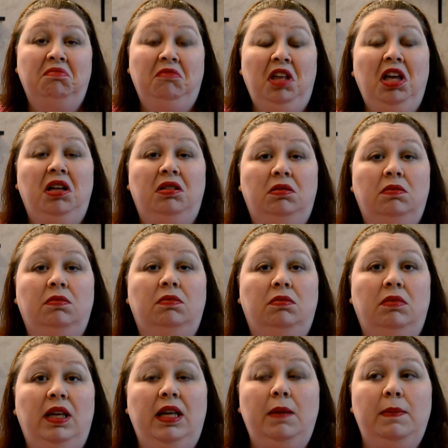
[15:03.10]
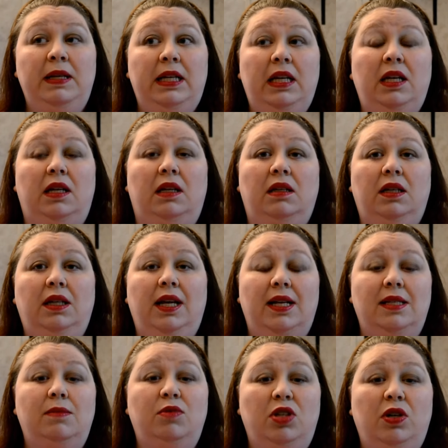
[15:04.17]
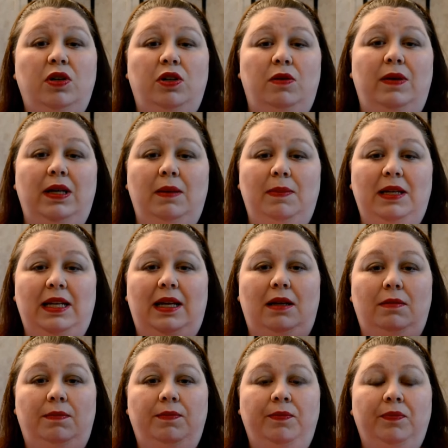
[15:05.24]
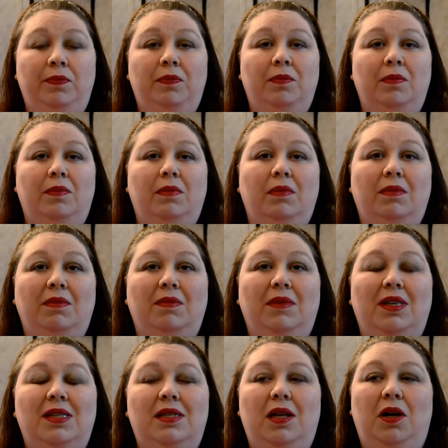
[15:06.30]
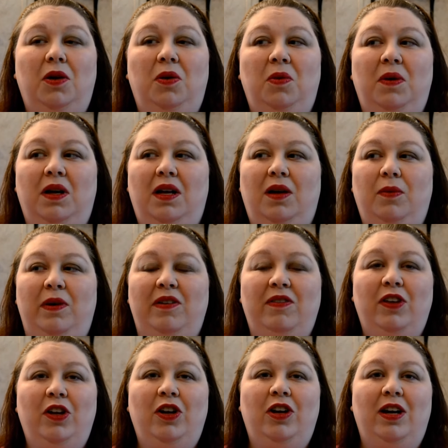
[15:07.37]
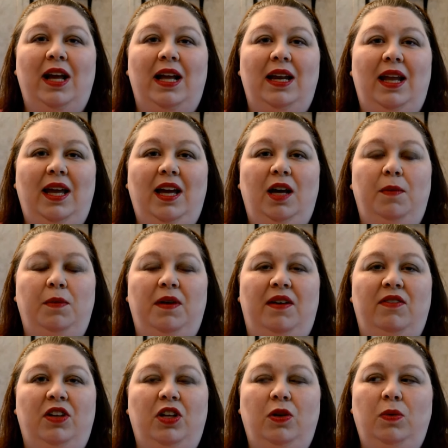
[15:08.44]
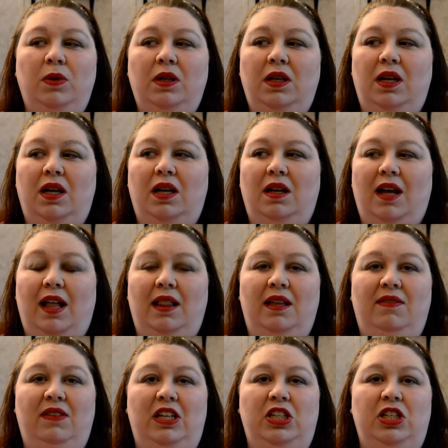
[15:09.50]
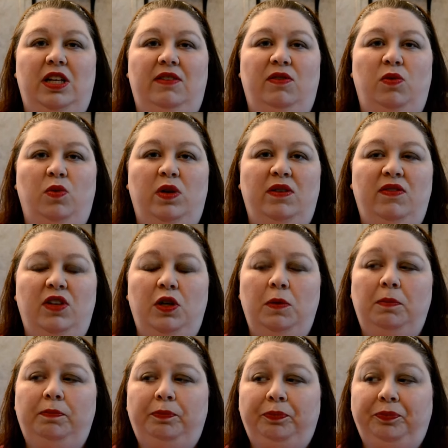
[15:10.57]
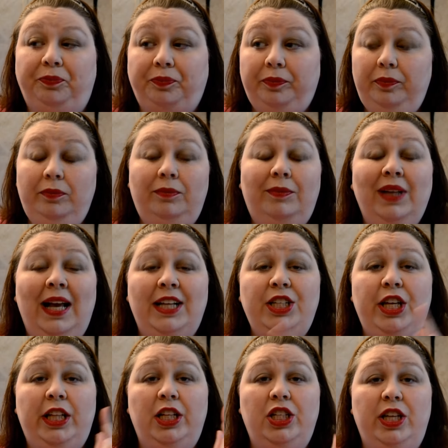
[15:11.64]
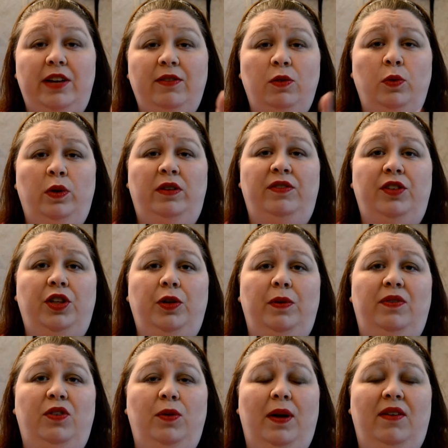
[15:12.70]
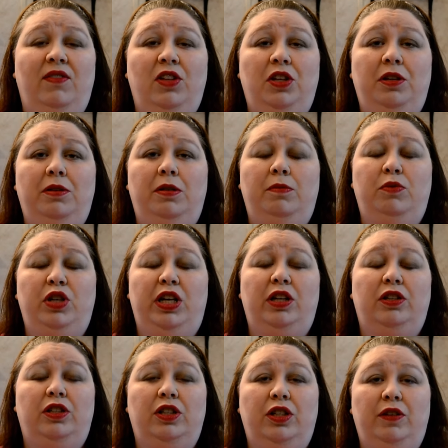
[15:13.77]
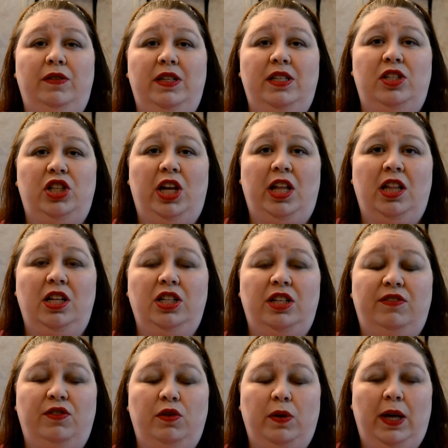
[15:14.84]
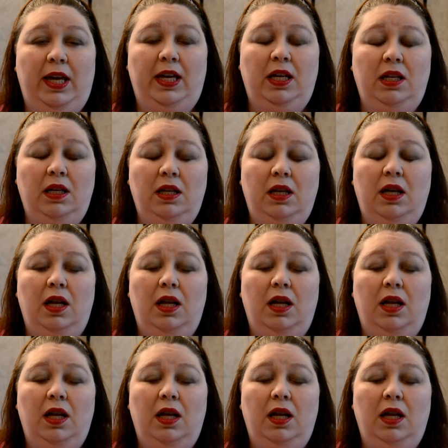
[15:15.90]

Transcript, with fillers: Yeah, it can be done, guys. I'm showing you, it can be done. So uh, wherever you are night and day, I hope you have a good one. Uh, I love each and every one of you. I challenge every one of you if you have a YouTube channel to do this challenge if you can.